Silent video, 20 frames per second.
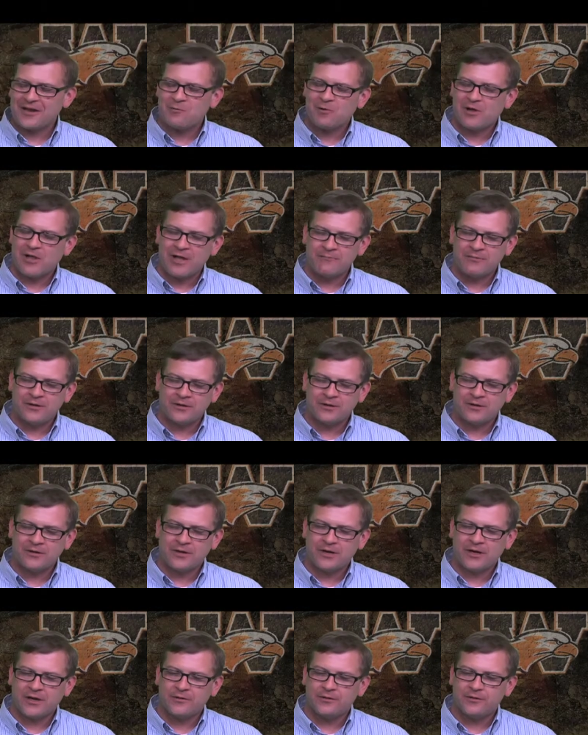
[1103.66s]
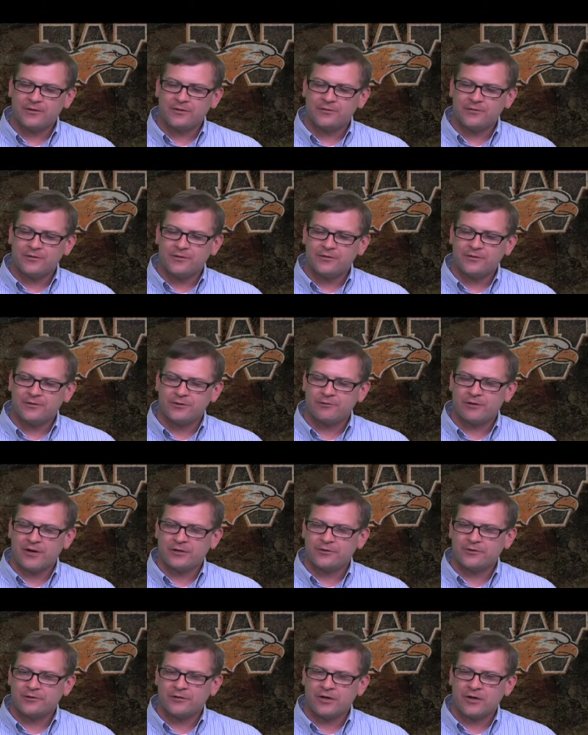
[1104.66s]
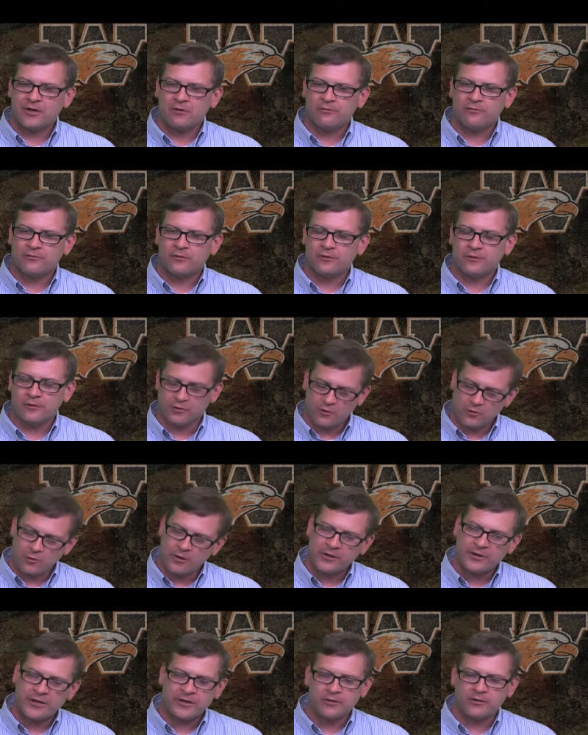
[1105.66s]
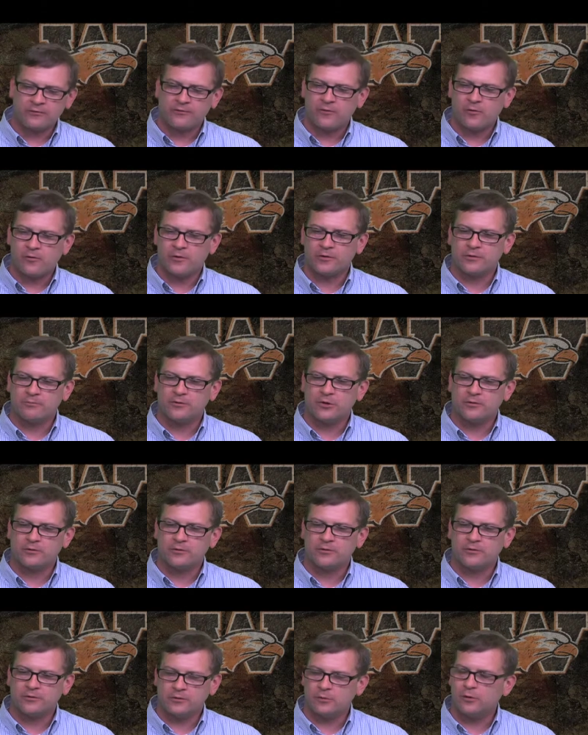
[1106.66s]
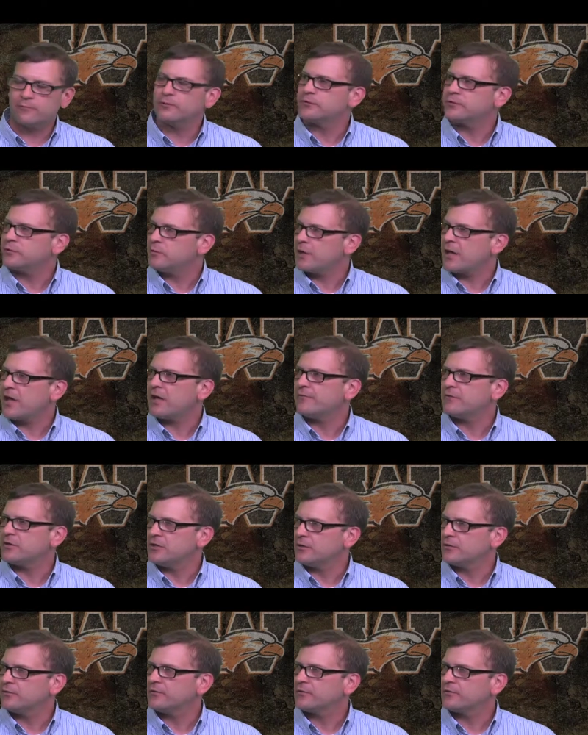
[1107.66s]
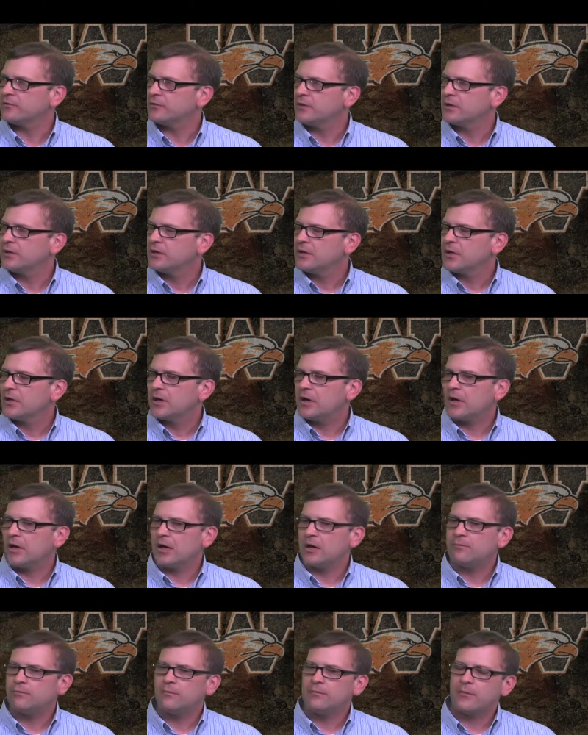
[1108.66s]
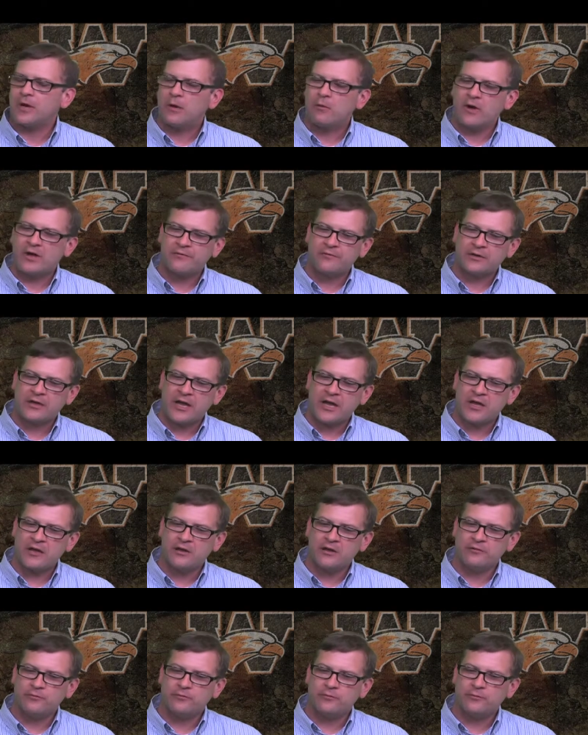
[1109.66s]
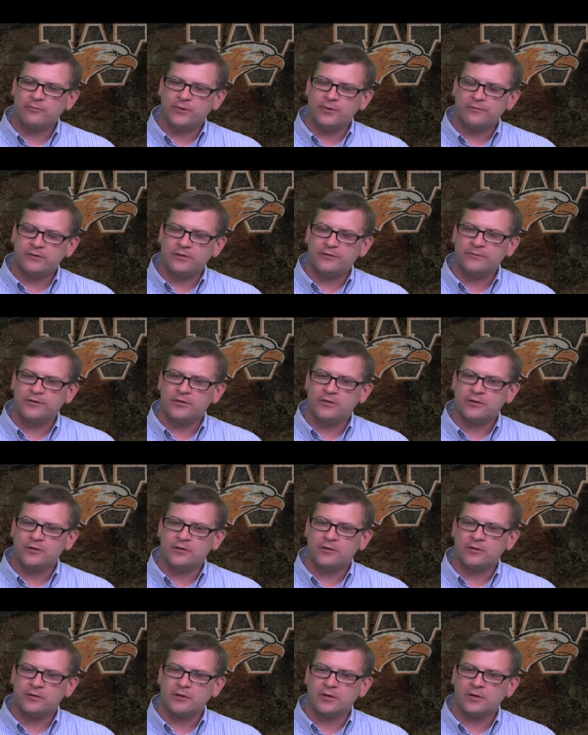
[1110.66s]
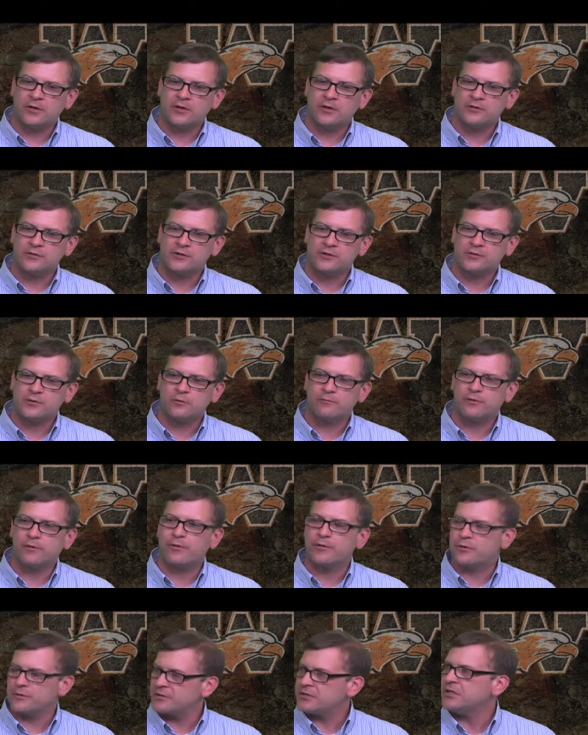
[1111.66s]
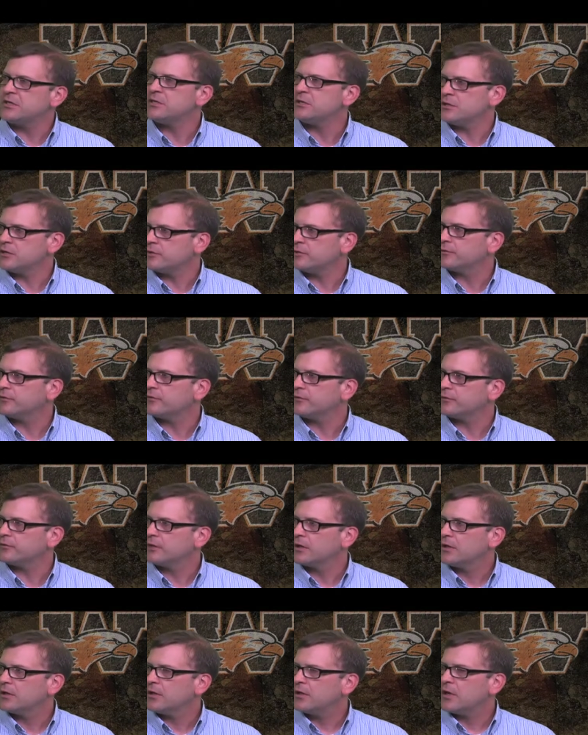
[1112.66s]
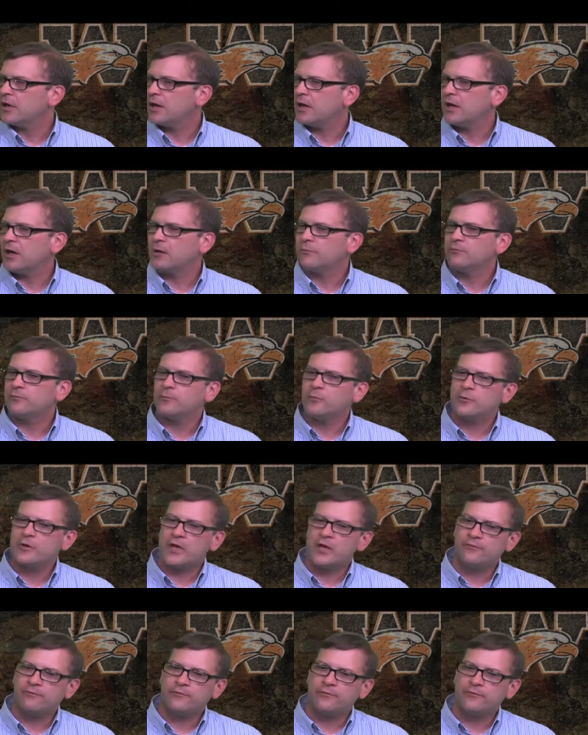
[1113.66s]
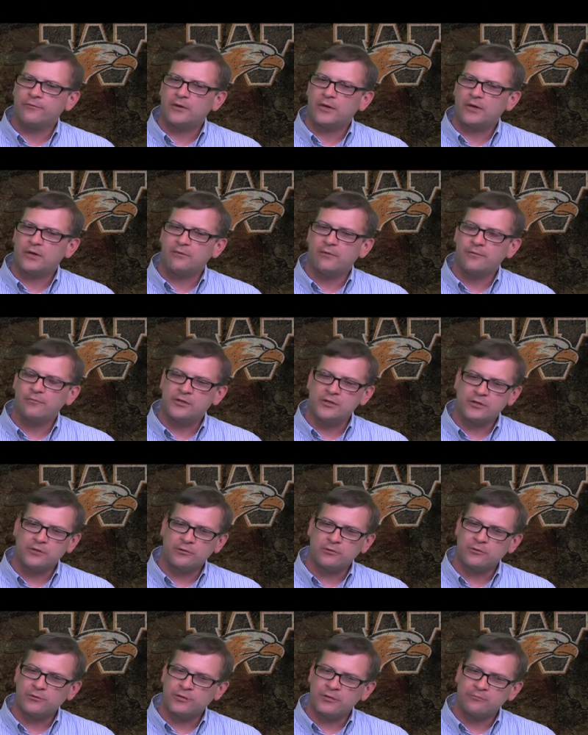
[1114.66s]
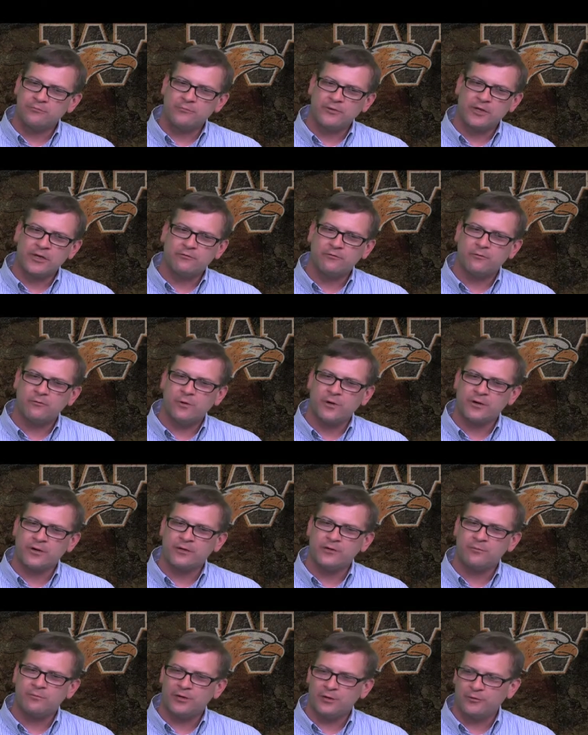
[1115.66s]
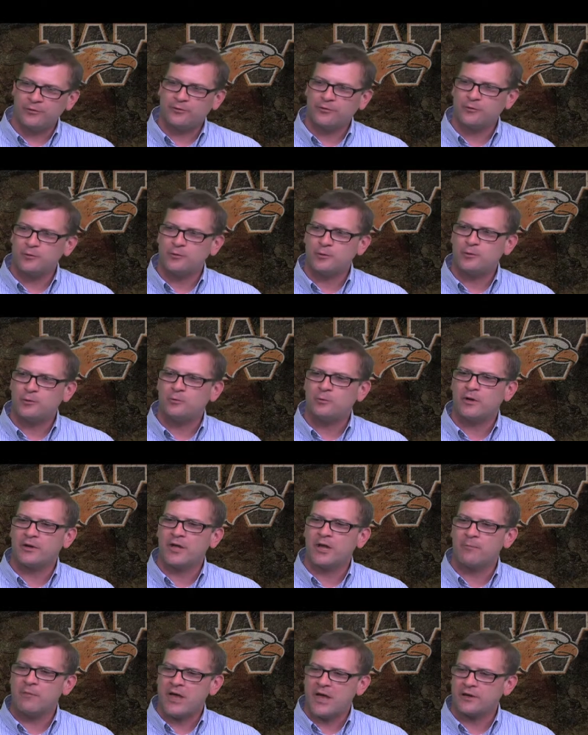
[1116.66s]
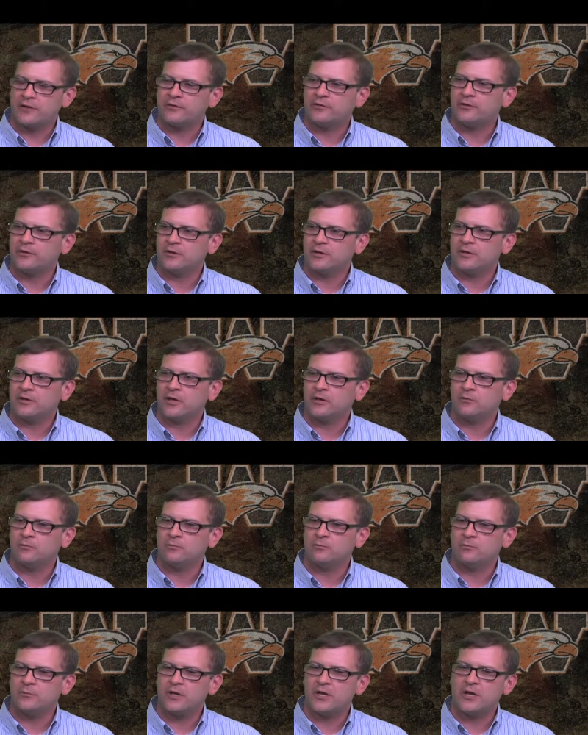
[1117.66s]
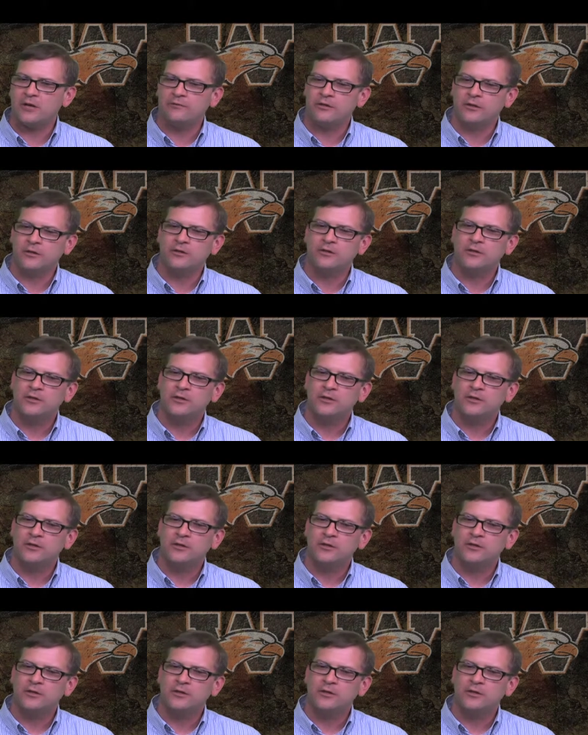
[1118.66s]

well, I've been uh, the, the director now for the coordinator for about a little over two and a half years. Okay. Um, my wife and I have, we've lived here uh, just over 13 years. Okay. Um, we have uh, three children. We have one at the middle school, one at Madison, and then we have a